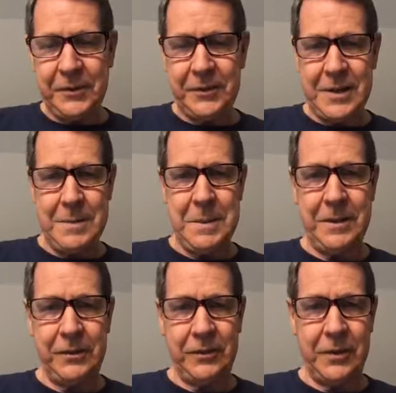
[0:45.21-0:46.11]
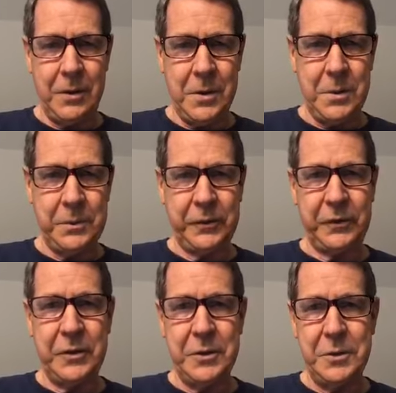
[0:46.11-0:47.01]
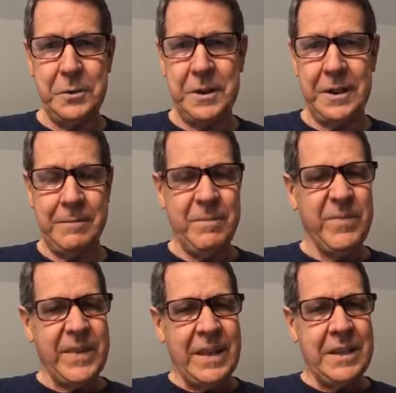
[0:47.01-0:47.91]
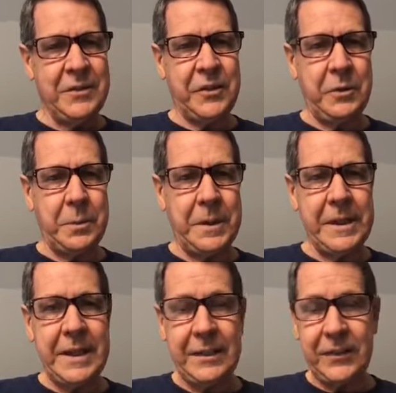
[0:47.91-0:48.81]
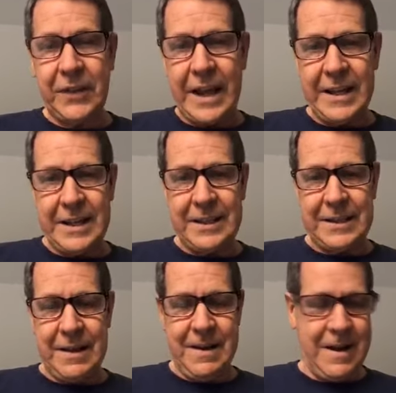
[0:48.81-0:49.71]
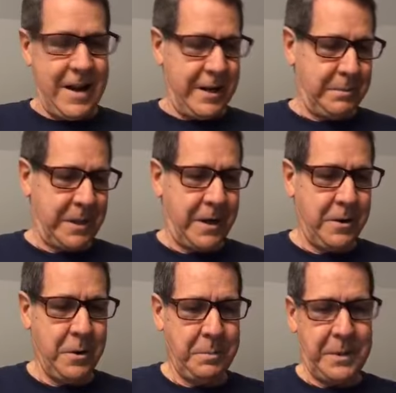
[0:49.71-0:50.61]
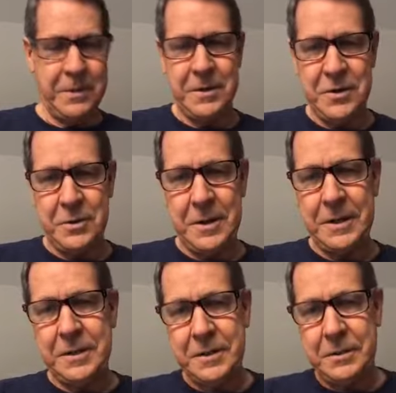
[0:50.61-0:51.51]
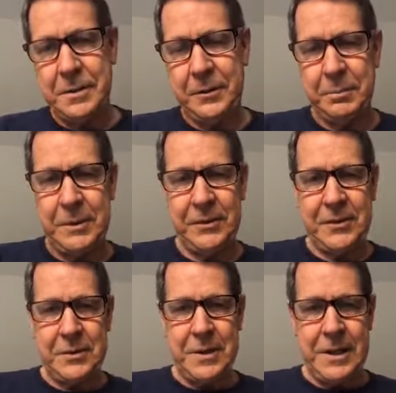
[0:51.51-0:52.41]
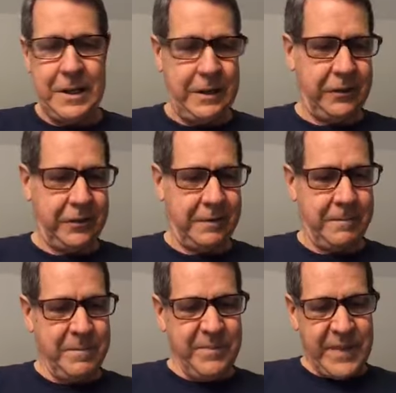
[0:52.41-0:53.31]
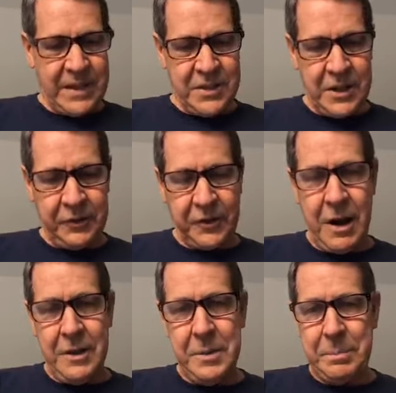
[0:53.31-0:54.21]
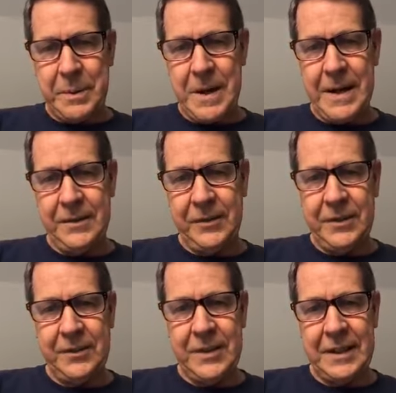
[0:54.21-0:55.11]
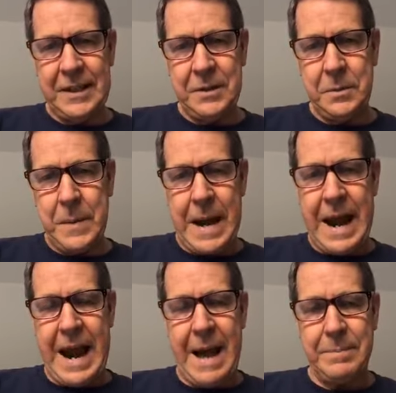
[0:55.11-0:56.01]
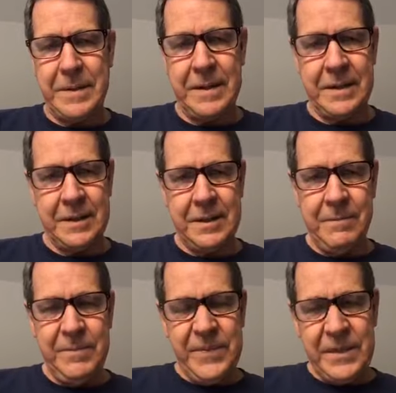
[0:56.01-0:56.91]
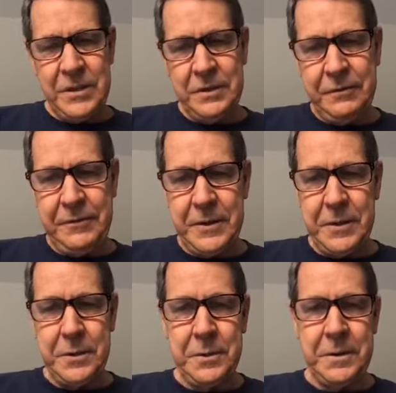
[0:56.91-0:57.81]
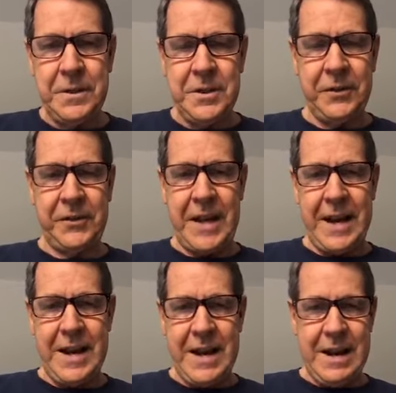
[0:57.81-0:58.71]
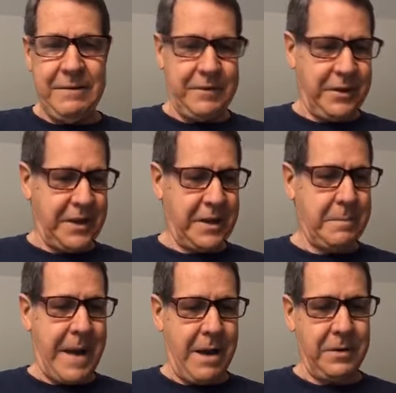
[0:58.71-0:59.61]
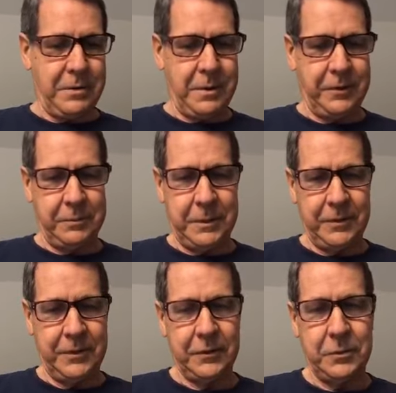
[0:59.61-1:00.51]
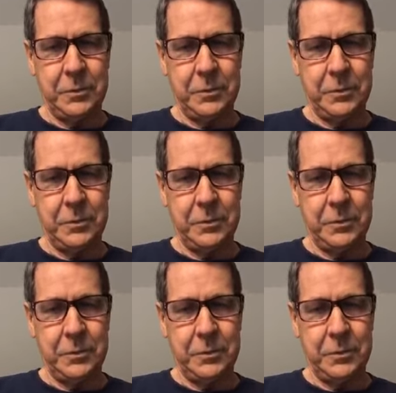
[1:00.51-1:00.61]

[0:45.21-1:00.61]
is coming so soon, and it's a really exciting time, and I hope you're enjoying your Christmas trees and just all the presents that get wrapped and the good food, and just everything about Christmas is